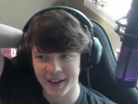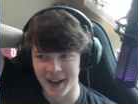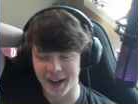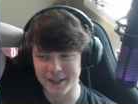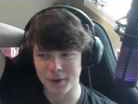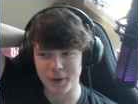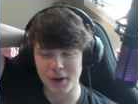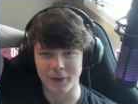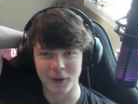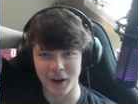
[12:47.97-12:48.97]
I don't
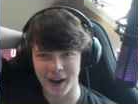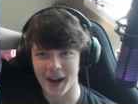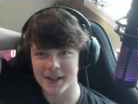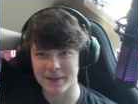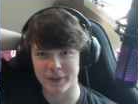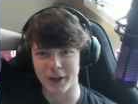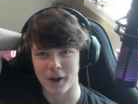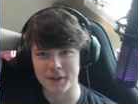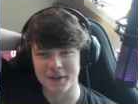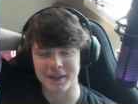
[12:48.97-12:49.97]
know if we are actively
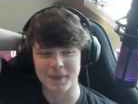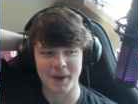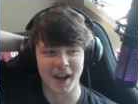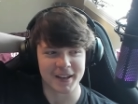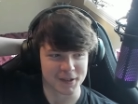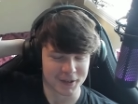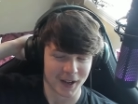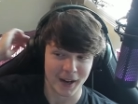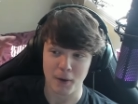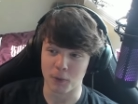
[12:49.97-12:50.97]
altering the past or
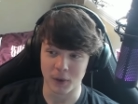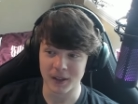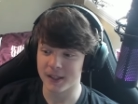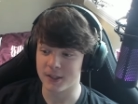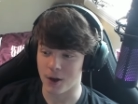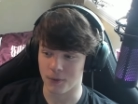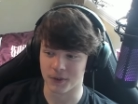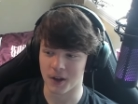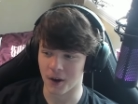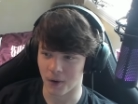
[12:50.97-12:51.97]
not. I really don't
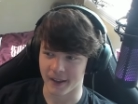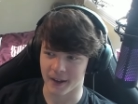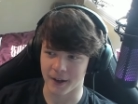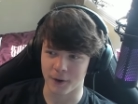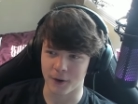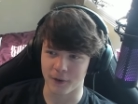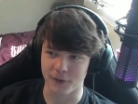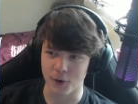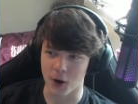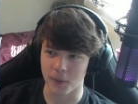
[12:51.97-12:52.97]
know. Like, I don't know if
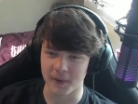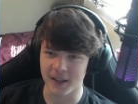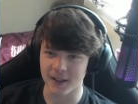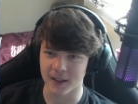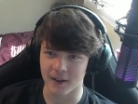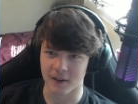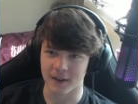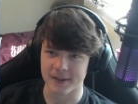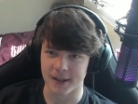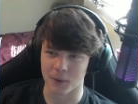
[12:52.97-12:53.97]
Fuko being here
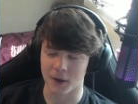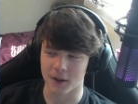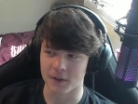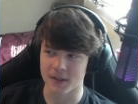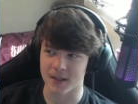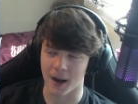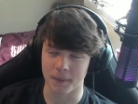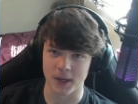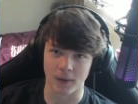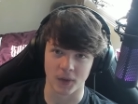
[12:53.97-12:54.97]
is like one of those time
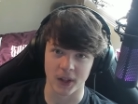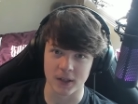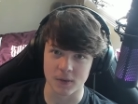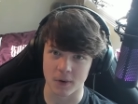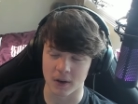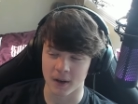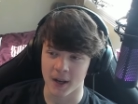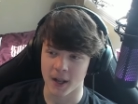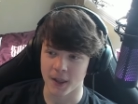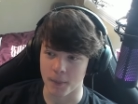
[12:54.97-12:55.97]
travel things where
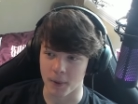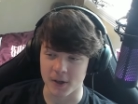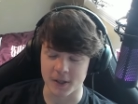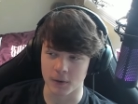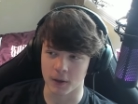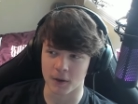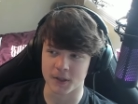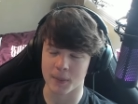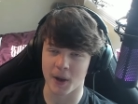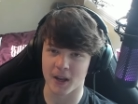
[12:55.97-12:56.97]
the person who goes
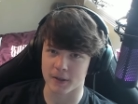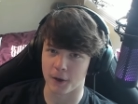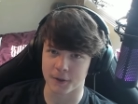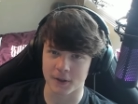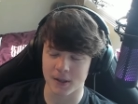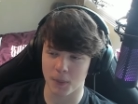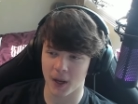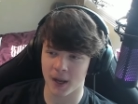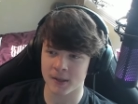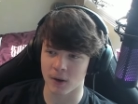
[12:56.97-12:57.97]
to the past alters the
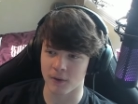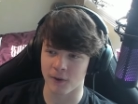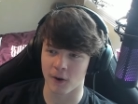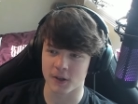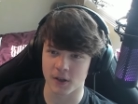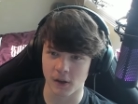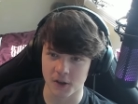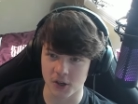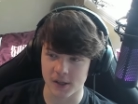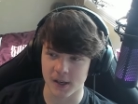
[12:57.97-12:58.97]
past, or if her soul
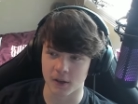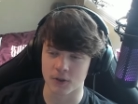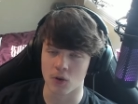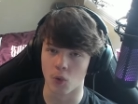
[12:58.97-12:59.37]
is just here to